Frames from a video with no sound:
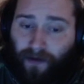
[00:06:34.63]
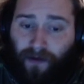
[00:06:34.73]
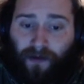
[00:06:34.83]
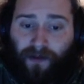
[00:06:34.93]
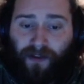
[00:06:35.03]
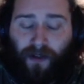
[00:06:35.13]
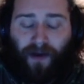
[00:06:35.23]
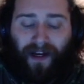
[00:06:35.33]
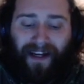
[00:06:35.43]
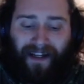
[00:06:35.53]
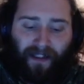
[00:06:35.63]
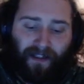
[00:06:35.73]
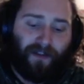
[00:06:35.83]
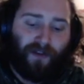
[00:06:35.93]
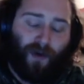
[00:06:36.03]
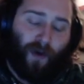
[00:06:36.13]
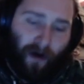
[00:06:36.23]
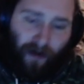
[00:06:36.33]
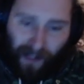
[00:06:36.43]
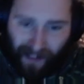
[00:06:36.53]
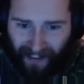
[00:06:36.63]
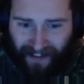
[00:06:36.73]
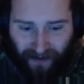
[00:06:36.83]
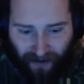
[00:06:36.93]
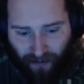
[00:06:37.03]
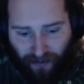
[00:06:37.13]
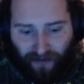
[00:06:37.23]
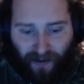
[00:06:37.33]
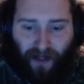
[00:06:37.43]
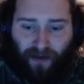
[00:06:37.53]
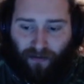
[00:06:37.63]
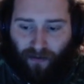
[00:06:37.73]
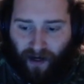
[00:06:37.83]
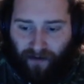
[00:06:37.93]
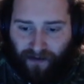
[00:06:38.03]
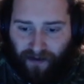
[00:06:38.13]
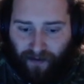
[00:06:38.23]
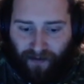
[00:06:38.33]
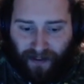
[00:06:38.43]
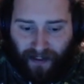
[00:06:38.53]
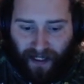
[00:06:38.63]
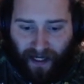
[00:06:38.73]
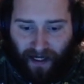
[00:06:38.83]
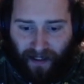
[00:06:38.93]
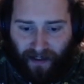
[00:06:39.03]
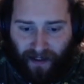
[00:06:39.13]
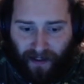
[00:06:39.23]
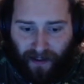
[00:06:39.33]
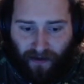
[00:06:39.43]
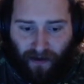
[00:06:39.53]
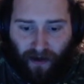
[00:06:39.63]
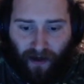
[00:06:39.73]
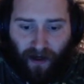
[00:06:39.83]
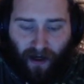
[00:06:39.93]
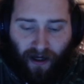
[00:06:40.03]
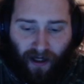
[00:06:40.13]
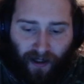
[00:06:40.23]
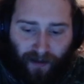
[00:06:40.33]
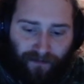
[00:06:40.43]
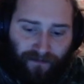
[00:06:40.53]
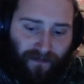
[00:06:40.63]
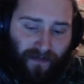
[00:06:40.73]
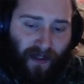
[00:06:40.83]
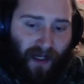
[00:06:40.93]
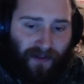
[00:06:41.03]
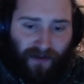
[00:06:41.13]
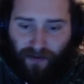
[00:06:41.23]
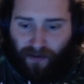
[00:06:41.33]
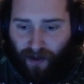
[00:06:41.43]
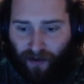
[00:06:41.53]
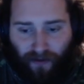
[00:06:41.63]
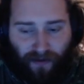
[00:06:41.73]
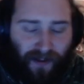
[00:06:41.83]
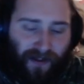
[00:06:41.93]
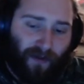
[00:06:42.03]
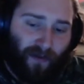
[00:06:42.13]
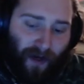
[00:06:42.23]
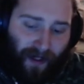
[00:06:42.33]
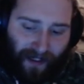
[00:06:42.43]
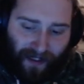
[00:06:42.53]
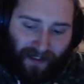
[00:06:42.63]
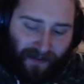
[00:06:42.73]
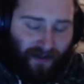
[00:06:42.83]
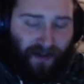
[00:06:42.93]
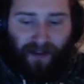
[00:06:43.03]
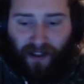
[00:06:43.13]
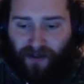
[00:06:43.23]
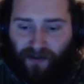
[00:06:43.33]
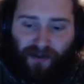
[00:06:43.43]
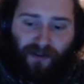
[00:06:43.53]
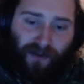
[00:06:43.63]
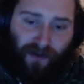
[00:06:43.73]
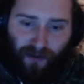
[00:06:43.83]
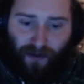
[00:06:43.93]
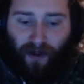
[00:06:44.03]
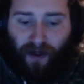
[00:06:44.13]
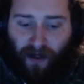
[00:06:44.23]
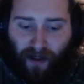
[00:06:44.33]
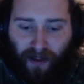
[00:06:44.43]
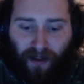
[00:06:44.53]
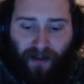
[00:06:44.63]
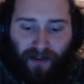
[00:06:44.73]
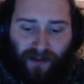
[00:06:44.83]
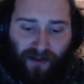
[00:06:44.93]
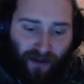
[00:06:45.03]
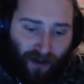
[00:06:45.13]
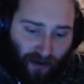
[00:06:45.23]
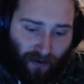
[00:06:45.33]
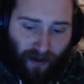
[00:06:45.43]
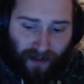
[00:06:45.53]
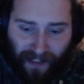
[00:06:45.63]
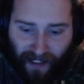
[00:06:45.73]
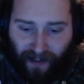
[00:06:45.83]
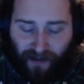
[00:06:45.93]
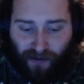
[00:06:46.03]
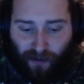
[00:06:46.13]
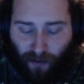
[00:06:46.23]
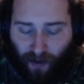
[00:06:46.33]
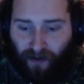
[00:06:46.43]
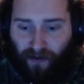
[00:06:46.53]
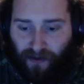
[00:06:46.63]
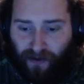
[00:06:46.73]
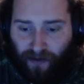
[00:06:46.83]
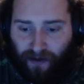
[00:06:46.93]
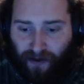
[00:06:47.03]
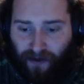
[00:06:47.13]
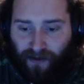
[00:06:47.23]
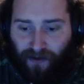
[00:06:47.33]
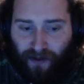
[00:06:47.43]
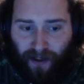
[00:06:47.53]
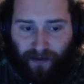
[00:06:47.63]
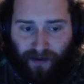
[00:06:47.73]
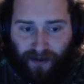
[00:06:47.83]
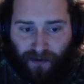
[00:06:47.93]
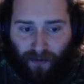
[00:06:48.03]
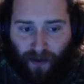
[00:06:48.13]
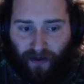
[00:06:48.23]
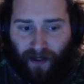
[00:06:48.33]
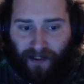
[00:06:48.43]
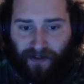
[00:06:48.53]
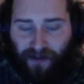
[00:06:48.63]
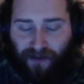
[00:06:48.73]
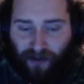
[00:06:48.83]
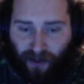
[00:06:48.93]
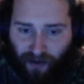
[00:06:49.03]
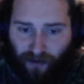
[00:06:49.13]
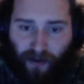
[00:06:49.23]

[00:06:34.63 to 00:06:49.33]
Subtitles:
So heading into our next gun, we've got Gravitum, the cannon here. As you know, this, when it hits, does do a slow attack as well. So it does do damage as well as slow.